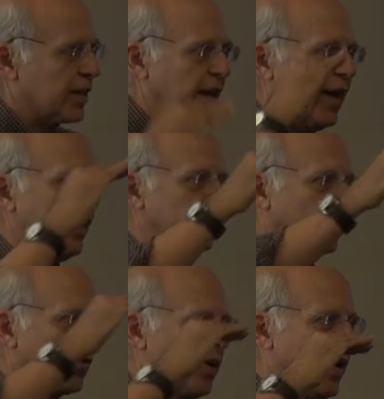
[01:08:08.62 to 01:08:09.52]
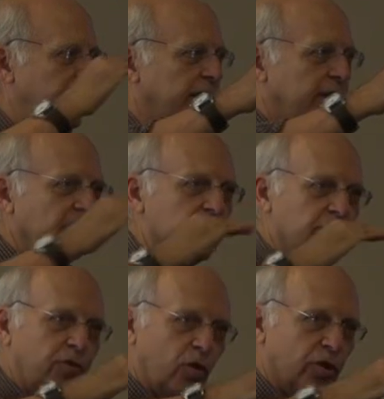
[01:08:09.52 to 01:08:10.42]
sky to create the
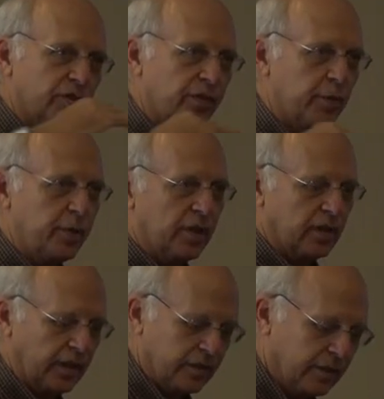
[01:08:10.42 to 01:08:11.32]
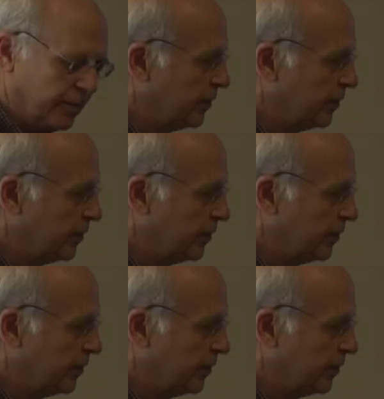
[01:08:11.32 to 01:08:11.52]
floors of the buildings.